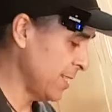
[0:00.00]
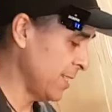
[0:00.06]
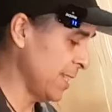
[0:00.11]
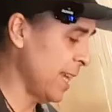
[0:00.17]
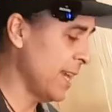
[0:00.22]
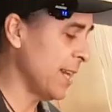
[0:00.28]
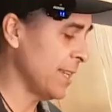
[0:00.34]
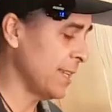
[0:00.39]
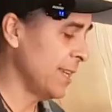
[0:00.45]

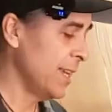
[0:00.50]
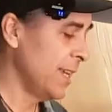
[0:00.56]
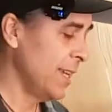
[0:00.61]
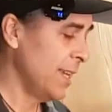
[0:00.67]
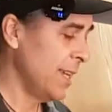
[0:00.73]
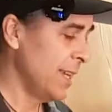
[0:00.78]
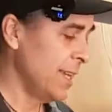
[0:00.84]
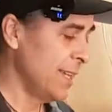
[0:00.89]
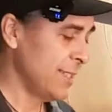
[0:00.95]
sound.
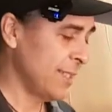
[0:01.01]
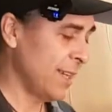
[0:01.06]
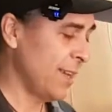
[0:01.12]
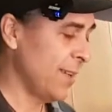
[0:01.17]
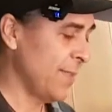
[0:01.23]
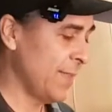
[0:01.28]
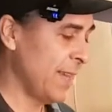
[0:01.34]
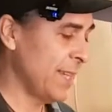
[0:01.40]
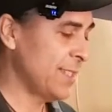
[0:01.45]

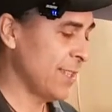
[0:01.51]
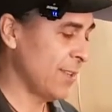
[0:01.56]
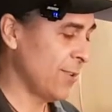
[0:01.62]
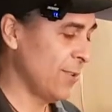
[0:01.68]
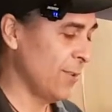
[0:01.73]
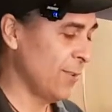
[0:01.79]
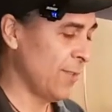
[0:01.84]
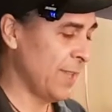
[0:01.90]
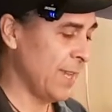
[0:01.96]
So that's a
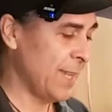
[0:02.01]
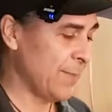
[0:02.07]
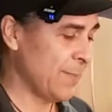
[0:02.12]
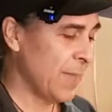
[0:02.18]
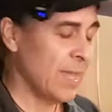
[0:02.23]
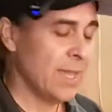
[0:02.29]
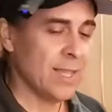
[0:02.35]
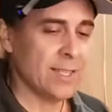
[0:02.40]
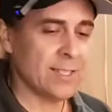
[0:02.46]
cool thing.
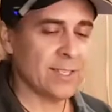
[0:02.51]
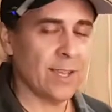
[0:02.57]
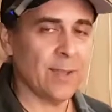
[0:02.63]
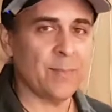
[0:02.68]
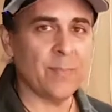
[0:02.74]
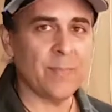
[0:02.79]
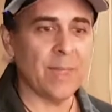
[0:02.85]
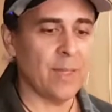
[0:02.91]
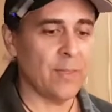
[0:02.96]
So
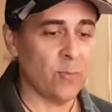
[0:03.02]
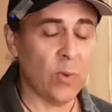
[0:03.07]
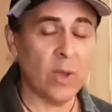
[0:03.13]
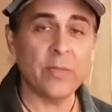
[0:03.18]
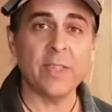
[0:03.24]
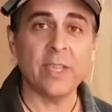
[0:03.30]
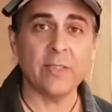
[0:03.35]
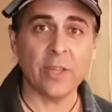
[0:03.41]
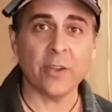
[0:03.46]

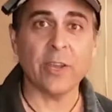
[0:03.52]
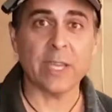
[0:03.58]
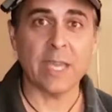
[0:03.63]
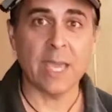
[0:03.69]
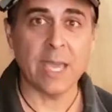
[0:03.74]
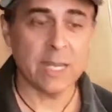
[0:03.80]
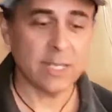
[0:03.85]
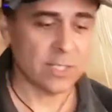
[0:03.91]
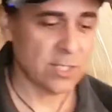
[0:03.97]
one thing that I
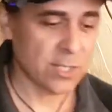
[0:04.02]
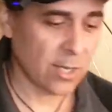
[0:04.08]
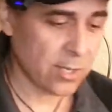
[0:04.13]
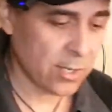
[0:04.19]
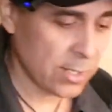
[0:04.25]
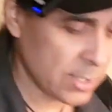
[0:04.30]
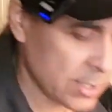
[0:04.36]
can show you